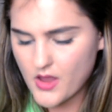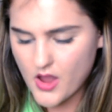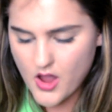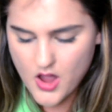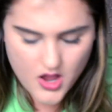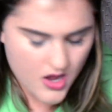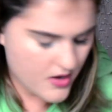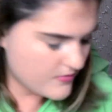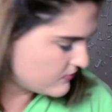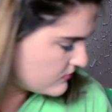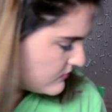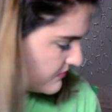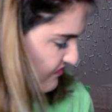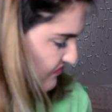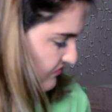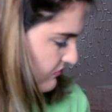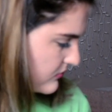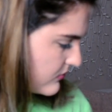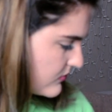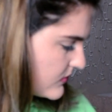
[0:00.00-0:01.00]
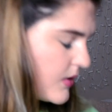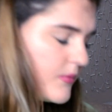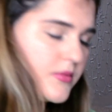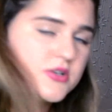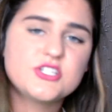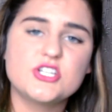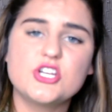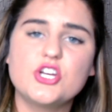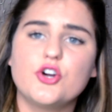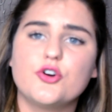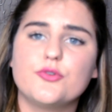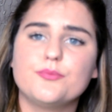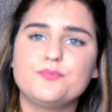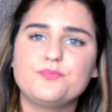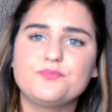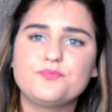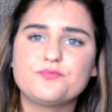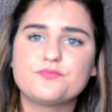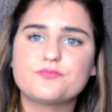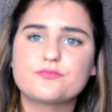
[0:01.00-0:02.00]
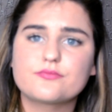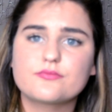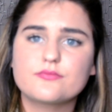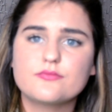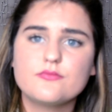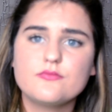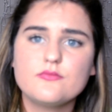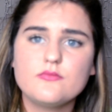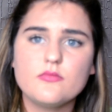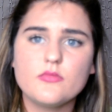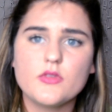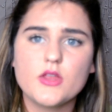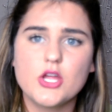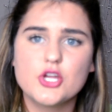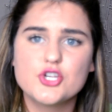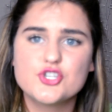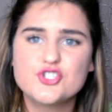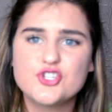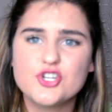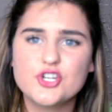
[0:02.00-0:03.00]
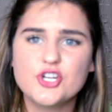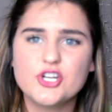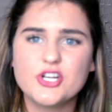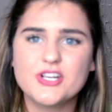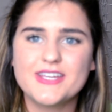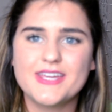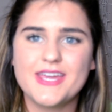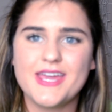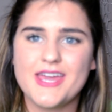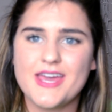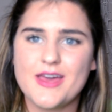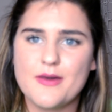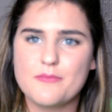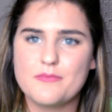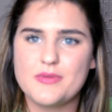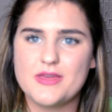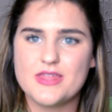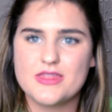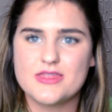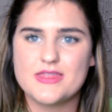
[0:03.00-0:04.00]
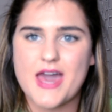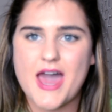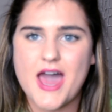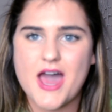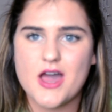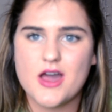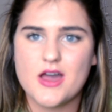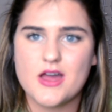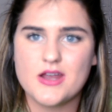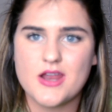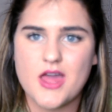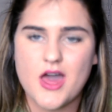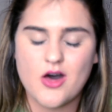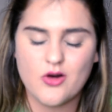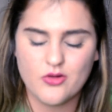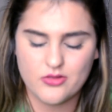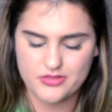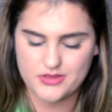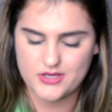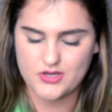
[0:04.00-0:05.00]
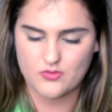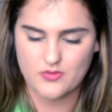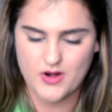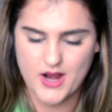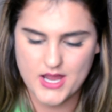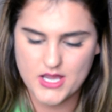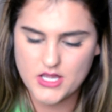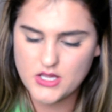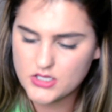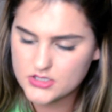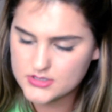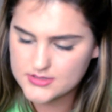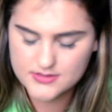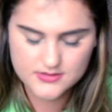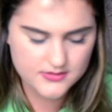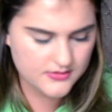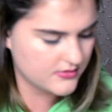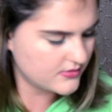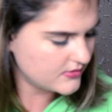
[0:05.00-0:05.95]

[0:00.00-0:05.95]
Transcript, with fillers: Um, number two. Sugar can't be that unhealthy, right?